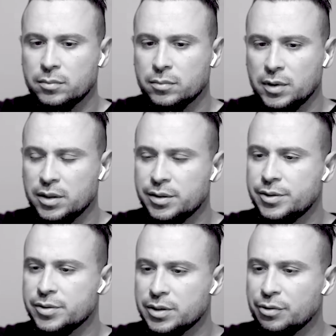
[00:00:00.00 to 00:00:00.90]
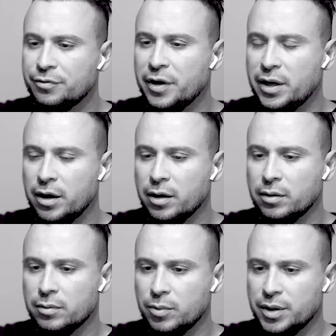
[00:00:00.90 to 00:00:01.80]
And then do this little feint here,
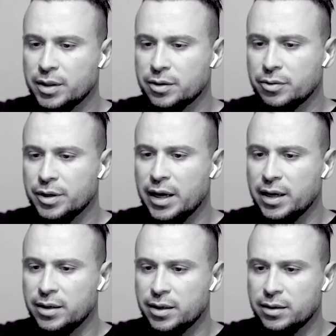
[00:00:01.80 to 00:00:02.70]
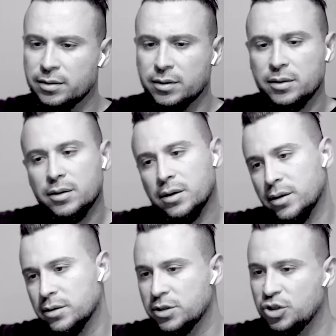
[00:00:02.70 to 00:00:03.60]
or like they're going to end it, and
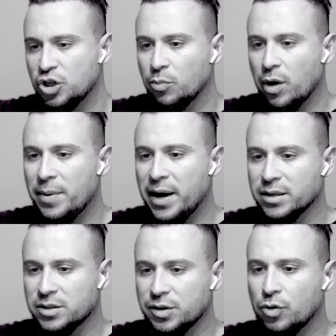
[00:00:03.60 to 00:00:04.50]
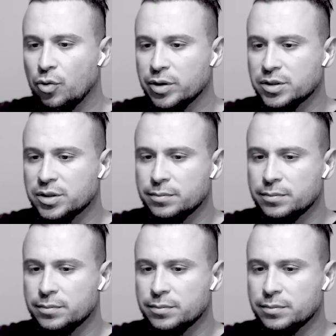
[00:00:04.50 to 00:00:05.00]
then just jump right back into the chorus.